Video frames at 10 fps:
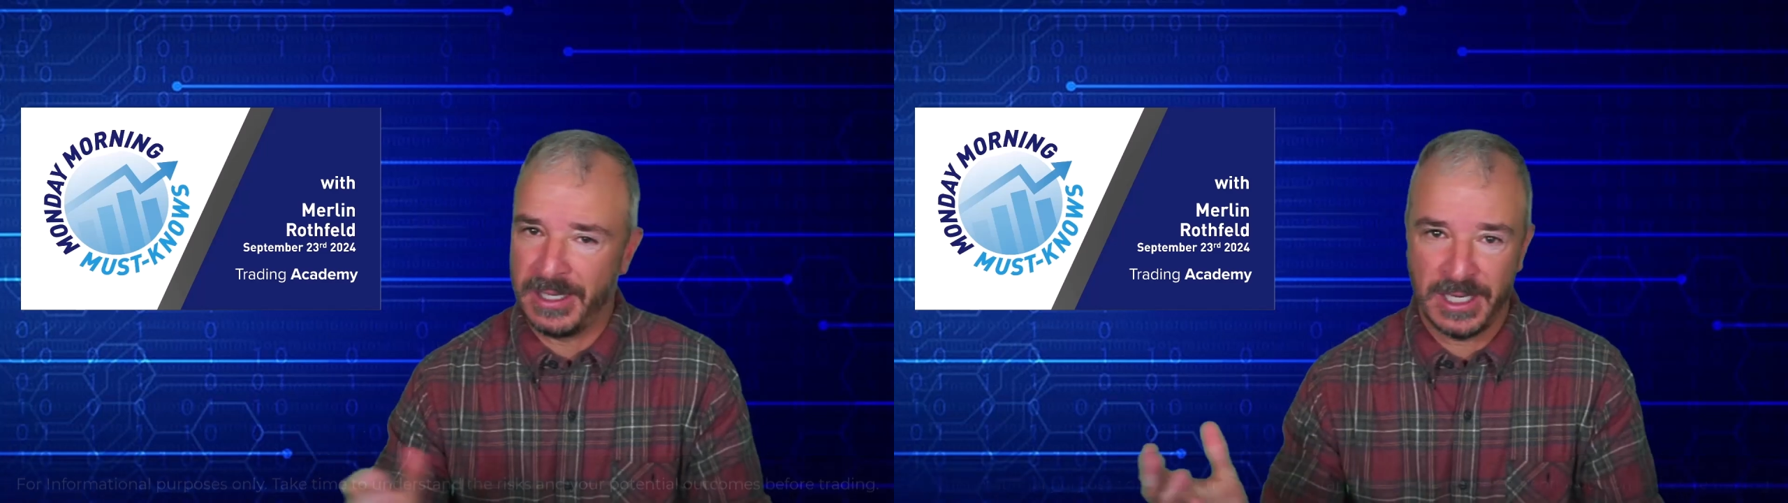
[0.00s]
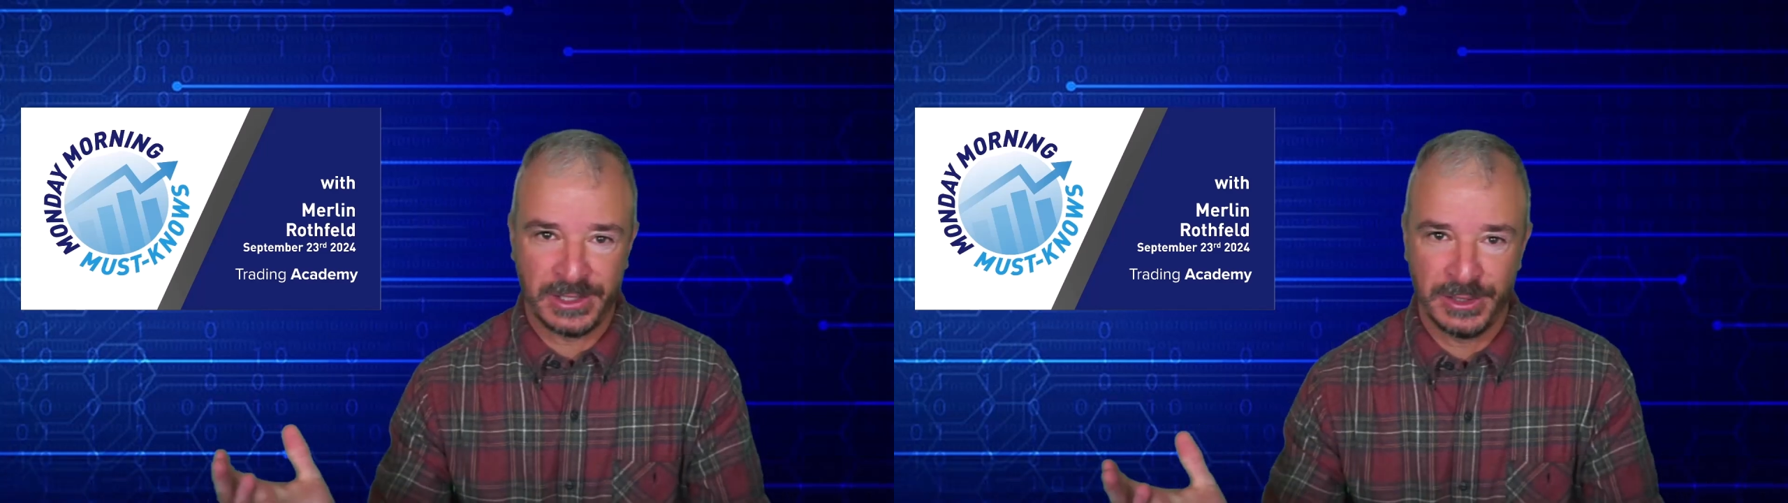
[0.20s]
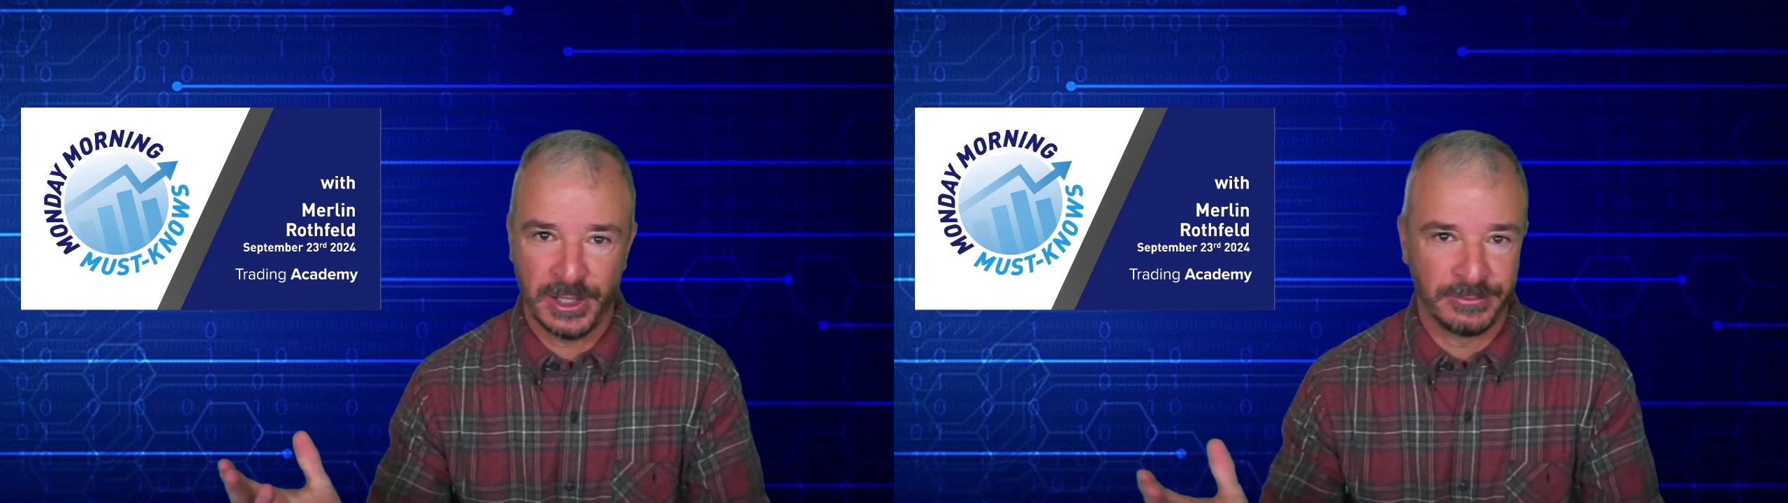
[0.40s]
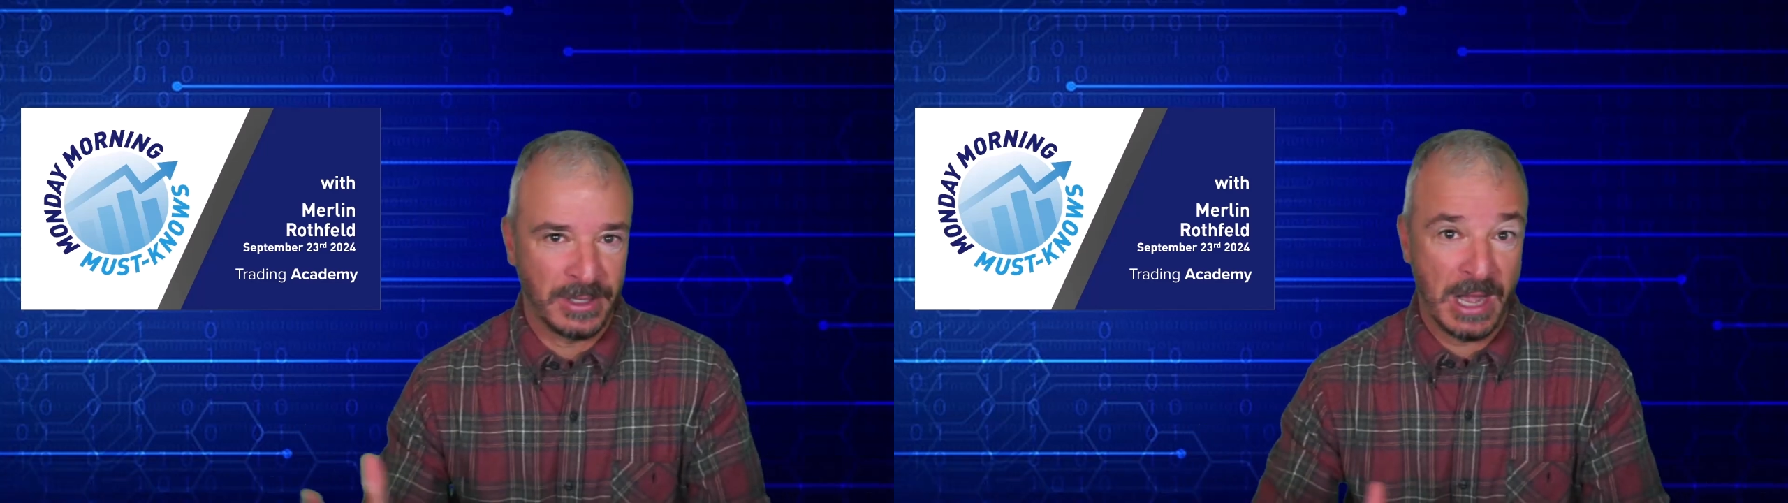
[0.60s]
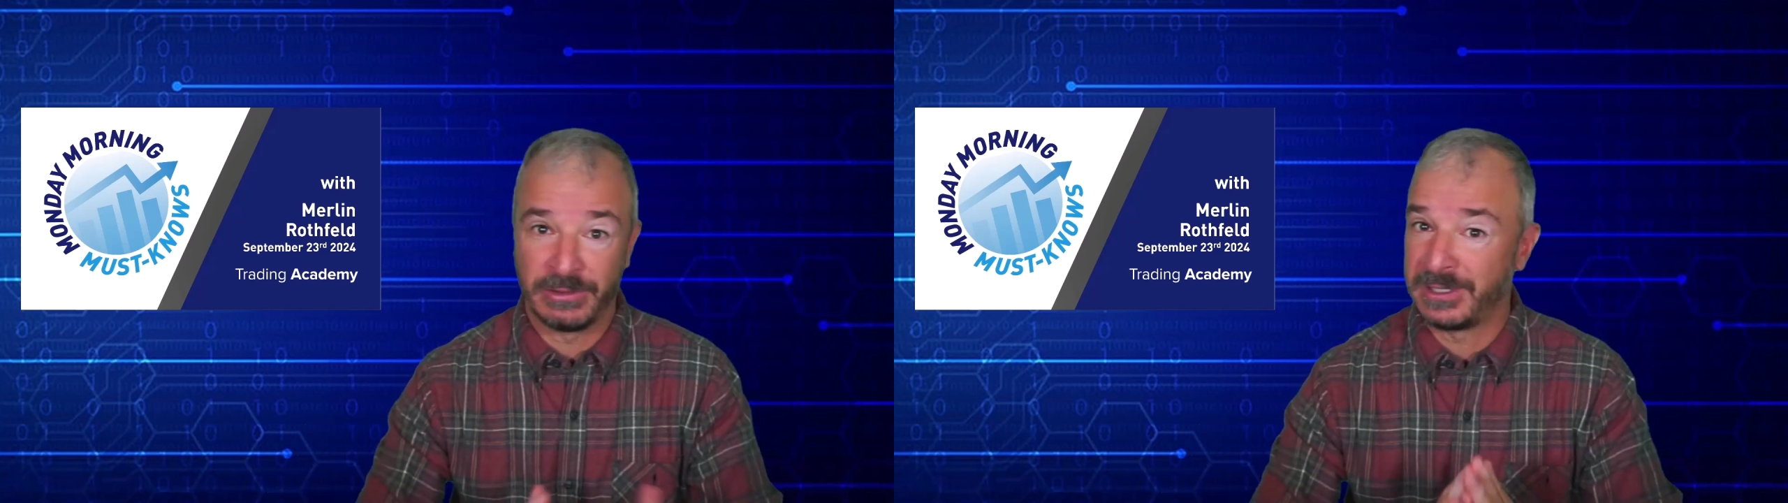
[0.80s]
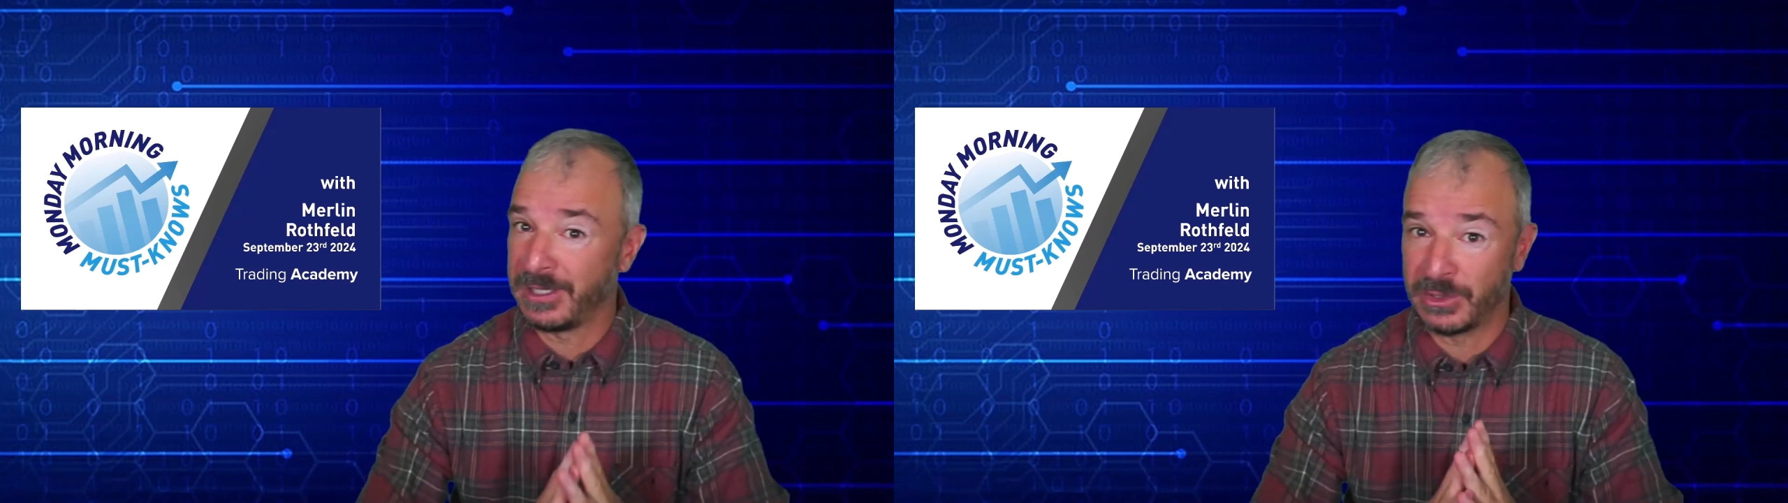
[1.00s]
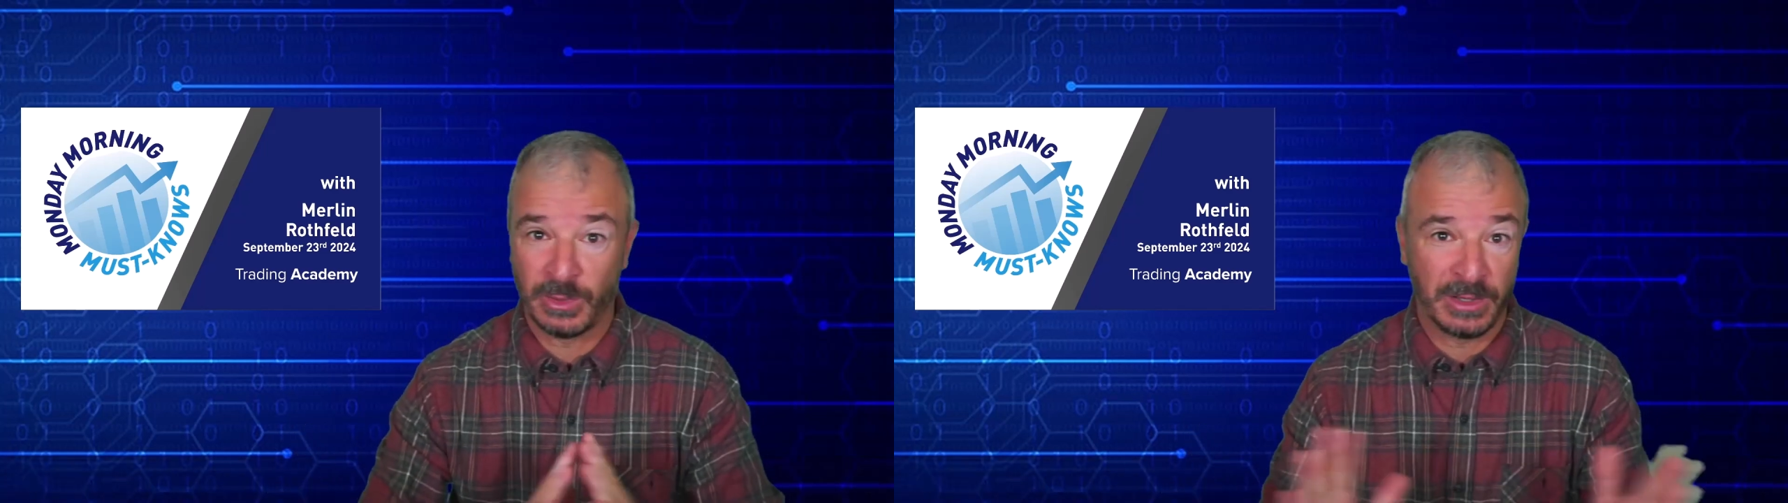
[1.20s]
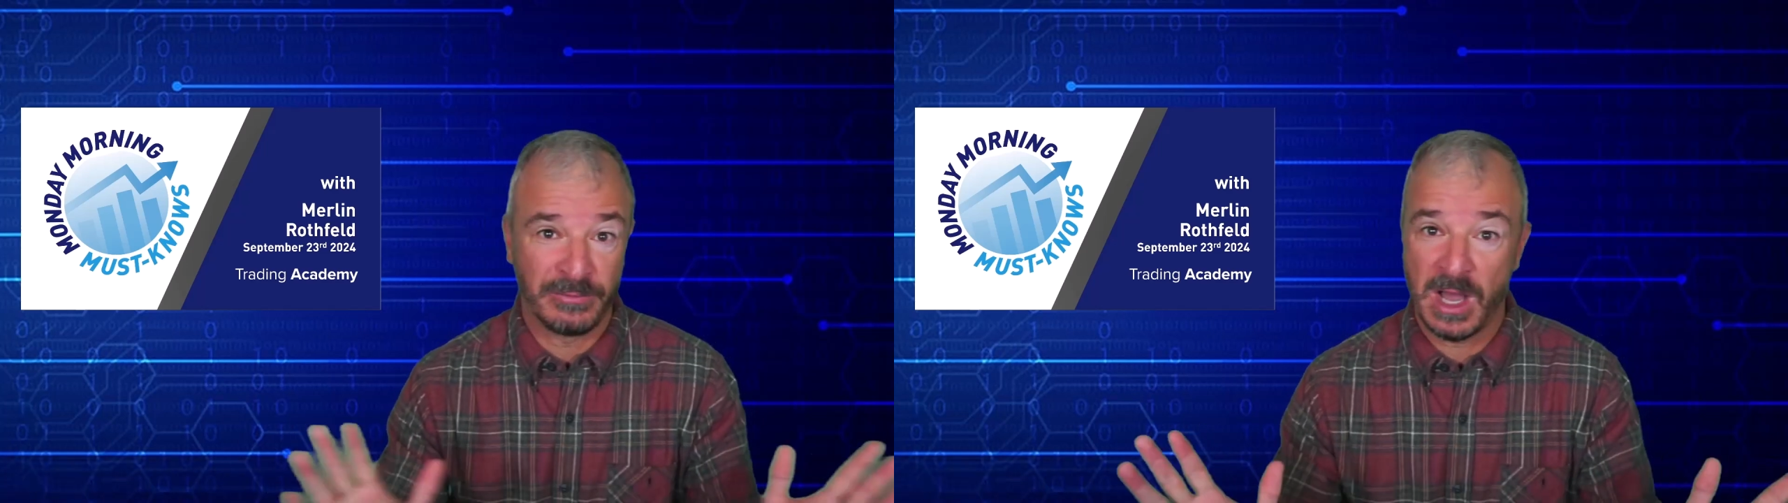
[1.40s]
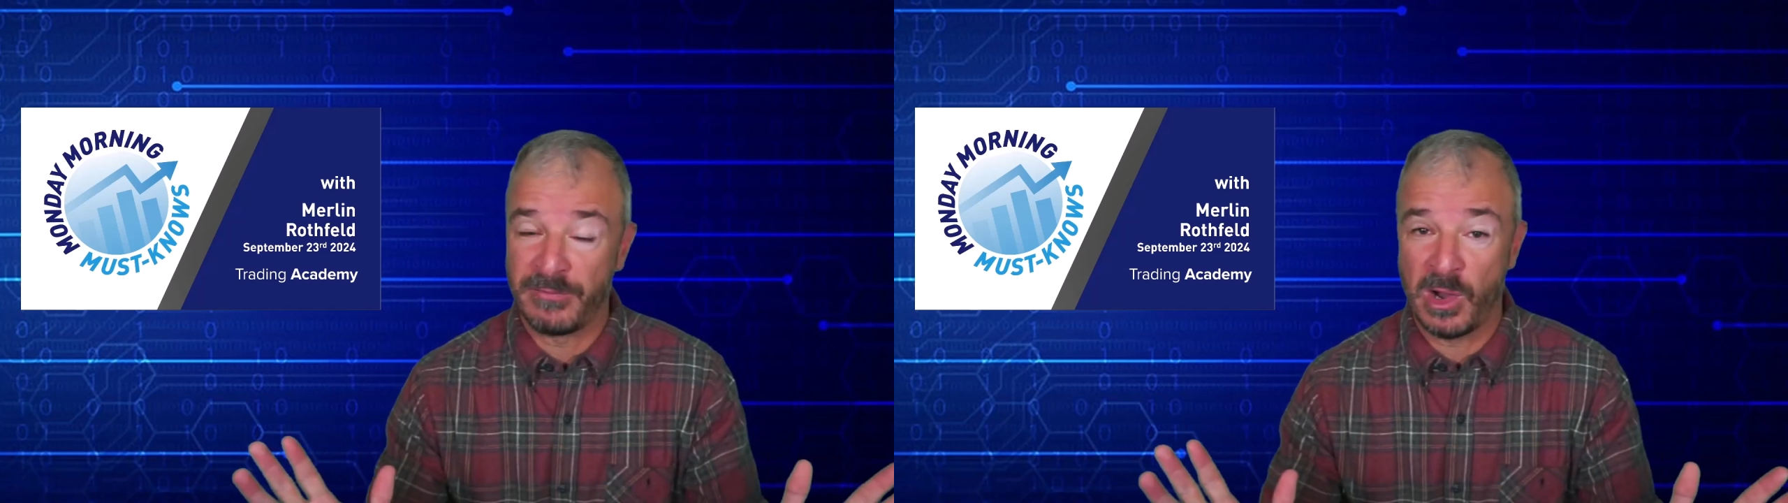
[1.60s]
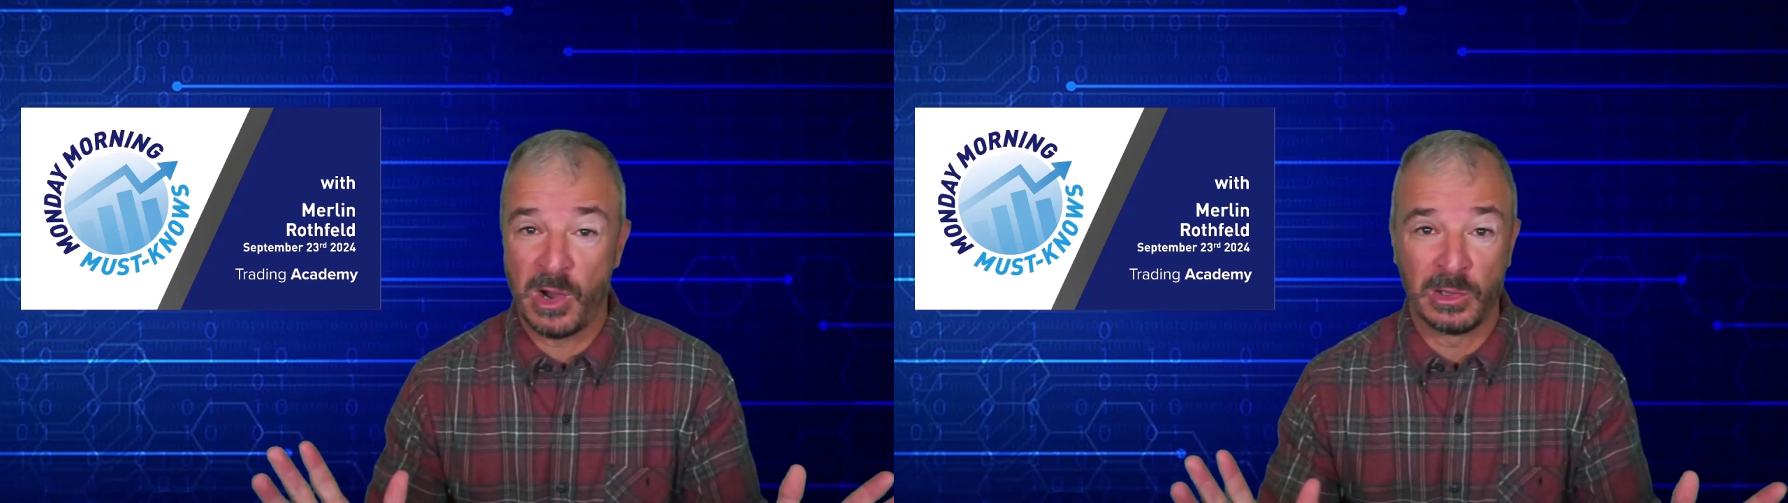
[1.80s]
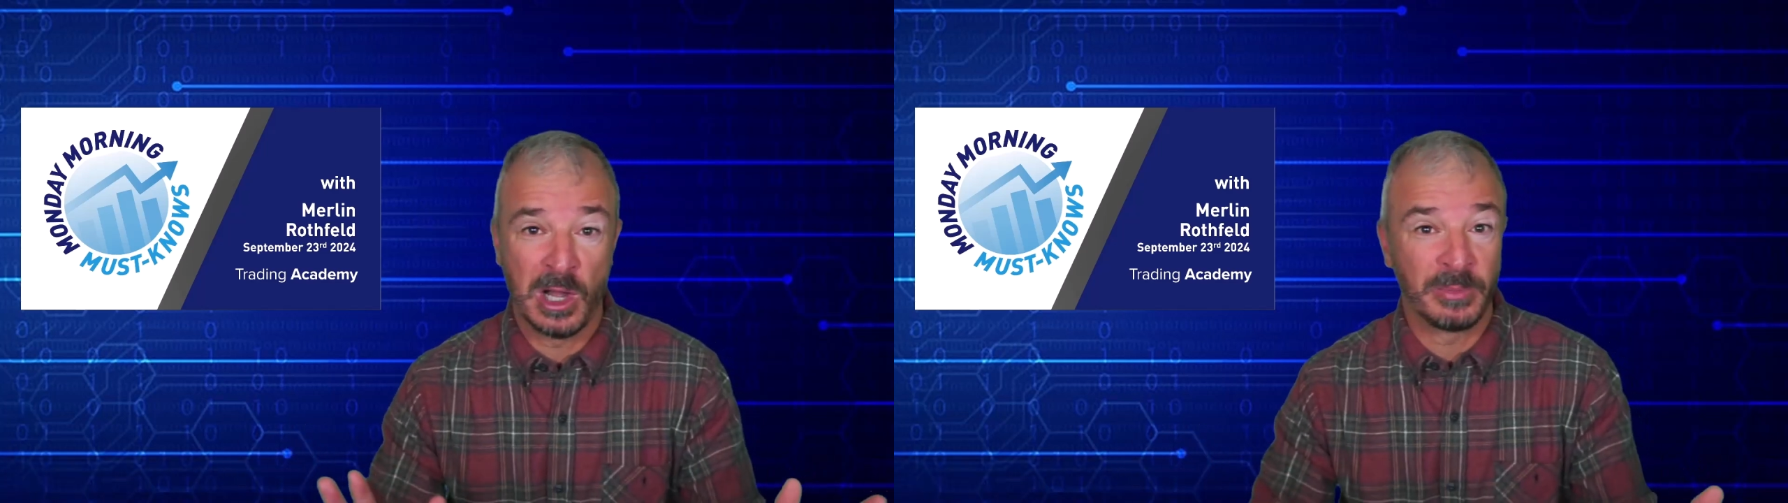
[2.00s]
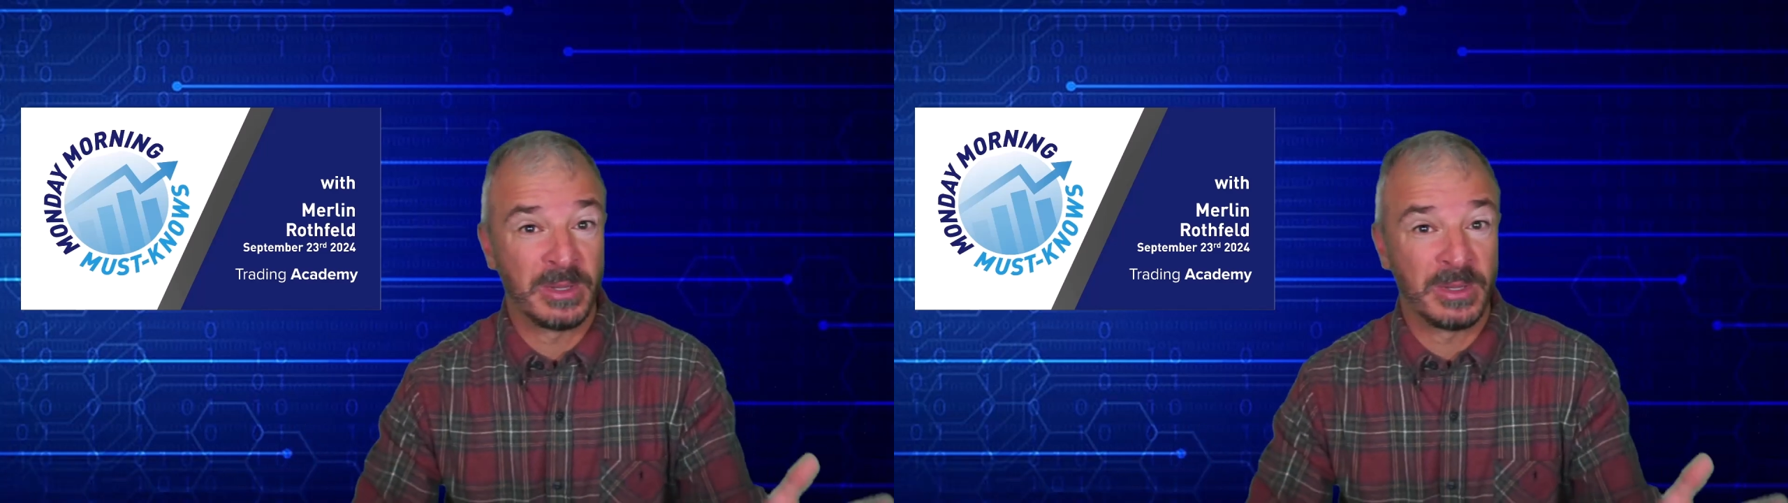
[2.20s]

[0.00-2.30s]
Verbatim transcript: and as you know, I was thinking 25 all along.